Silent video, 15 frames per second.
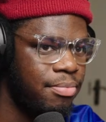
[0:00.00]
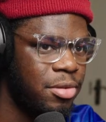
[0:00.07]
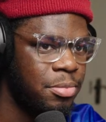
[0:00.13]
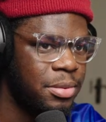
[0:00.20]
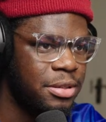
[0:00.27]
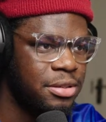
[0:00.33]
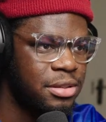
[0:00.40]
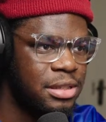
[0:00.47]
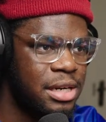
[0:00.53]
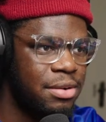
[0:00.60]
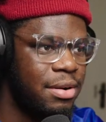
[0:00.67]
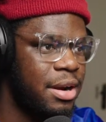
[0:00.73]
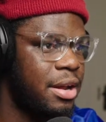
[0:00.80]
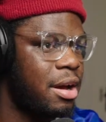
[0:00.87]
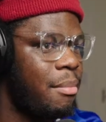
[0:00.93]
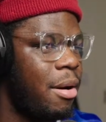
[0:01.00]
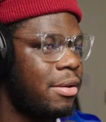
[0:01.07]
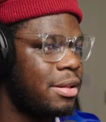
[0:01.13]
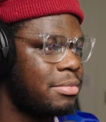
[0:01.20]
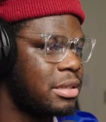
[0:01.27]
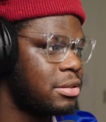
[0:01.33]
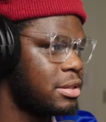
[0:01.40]
The players are getting ready to come
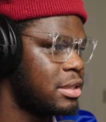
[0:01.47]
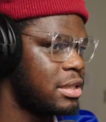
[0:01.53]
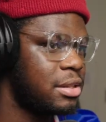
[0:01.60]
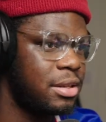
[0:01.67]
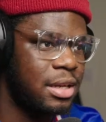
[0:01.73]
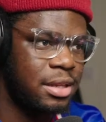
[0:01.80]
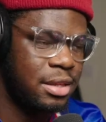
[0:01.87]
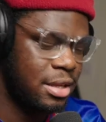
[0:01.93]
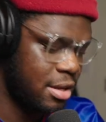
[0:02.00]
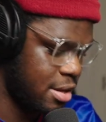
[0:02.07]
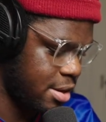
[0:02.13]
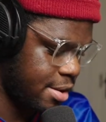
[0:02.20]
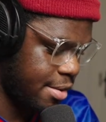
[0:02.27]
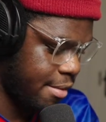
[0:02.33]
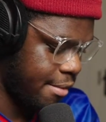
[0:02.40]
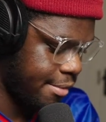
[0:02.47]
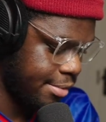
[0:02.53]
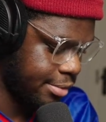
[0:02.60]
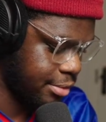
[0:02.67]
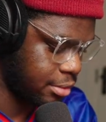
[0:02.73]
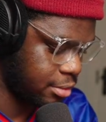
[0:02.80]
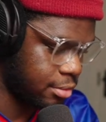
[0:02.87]
out. Let me quickly look at the
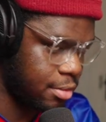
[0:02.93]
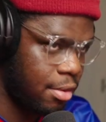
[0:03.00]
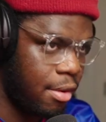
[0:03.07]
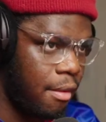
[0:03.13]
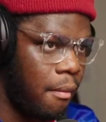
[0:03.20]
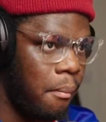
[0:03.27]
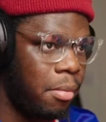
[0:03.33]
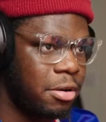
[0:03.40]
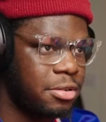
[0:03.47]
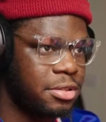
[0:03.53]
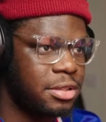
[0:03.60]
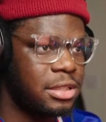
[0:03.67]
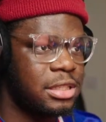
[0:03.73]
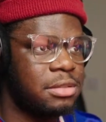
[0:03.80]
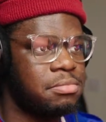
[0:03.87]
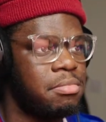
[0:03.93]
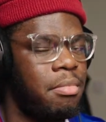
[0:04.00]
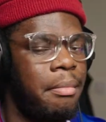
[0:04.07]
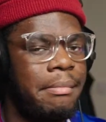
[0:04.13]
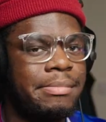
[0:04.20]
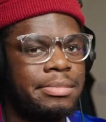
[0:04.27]
Barca game.